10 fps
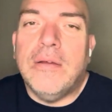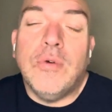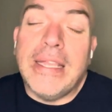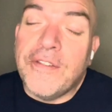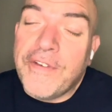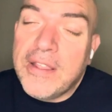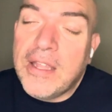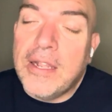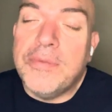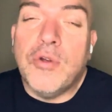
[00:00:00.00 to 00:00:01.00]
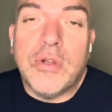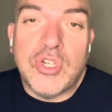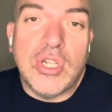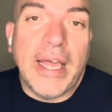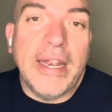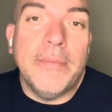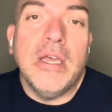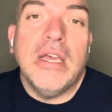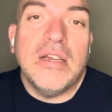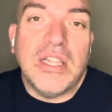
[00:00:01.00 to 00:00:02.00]
Well, not the founding lineup, the original lineup,
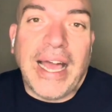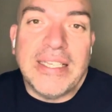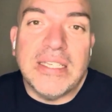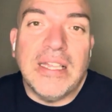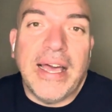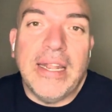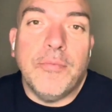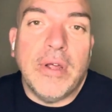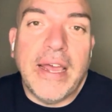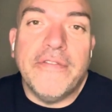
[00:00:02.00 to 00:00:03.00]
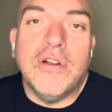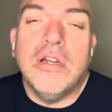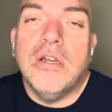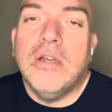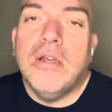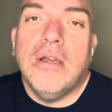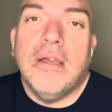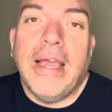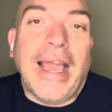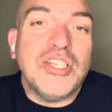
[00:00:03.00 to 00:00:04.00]
classic lineup, whatever.
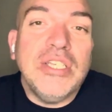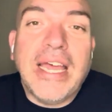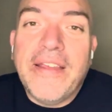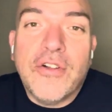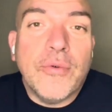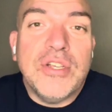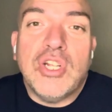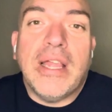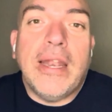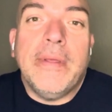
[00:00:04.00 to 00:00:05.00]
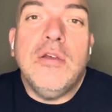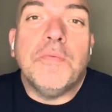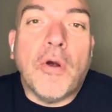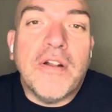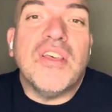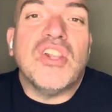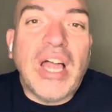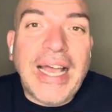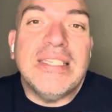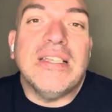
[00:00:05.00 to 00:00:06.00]
Actually, not even original lineup. He was part of the
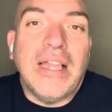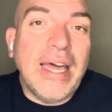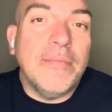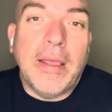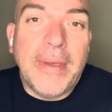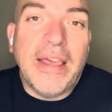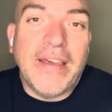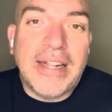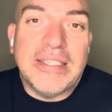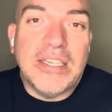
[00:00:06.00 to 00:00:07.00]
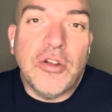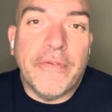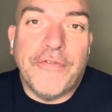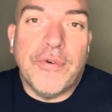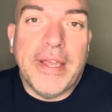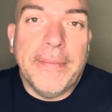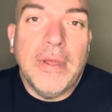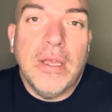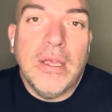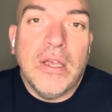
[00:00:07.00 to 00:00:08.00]
classic lineup. They may have had a singer before him.
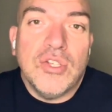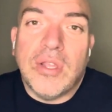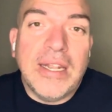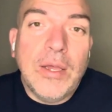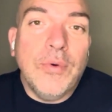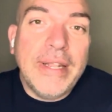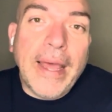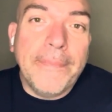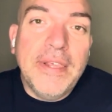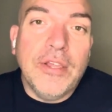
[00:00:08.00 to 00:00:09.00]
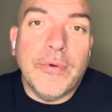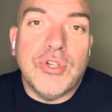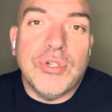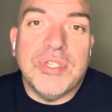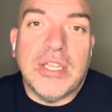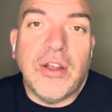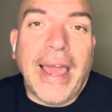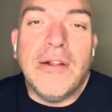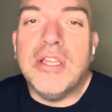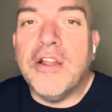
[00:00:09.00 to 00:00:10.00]
So then he would not be the original singer. I
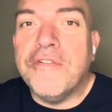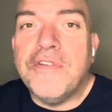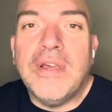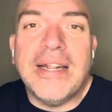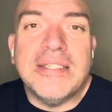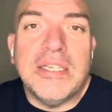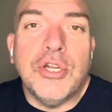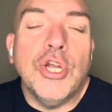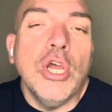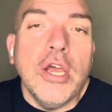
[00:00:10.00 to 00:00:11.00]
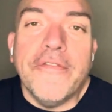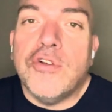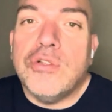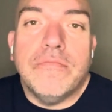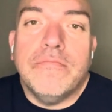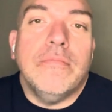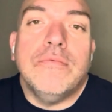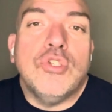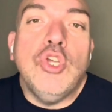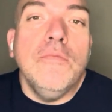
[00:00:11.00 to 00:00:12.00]
don't care if you got a singer for
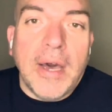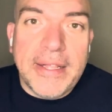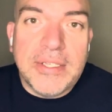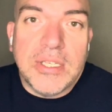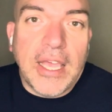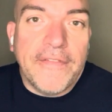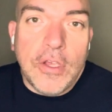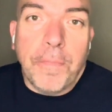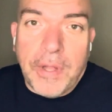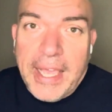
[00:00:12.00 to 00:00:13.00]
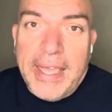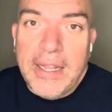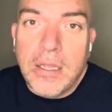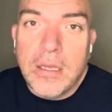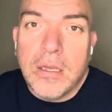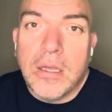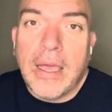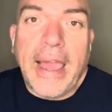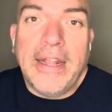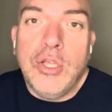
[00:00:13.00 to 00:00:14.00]
2 months. If you played
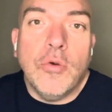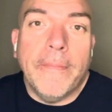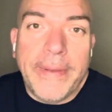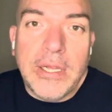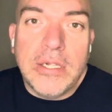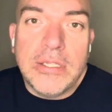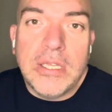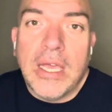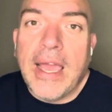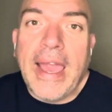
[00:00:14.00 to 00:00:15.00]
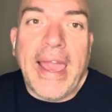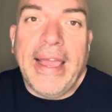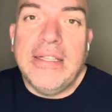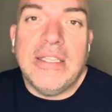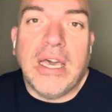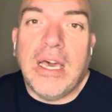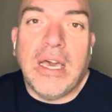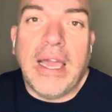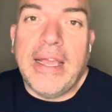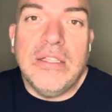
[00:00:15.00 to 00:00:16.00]
and you were billed and
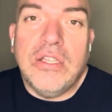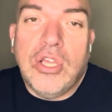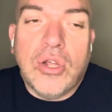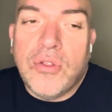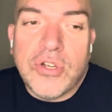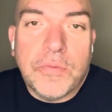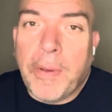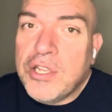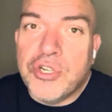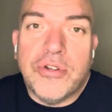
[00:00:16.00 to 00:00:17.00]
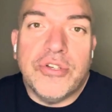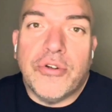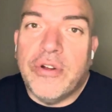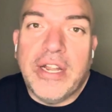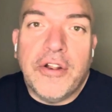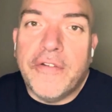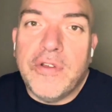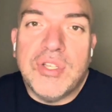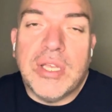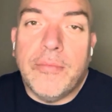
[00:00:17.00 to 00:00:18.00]
you know there's pictures or an
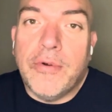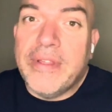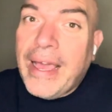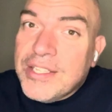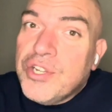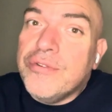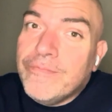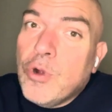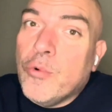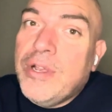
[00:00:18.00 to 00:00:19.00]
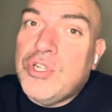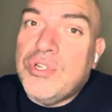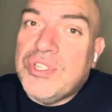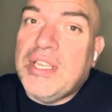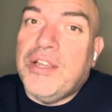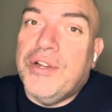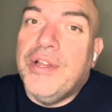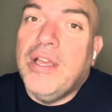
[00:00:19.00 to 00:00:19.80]
interview somewhere, that's your original singer.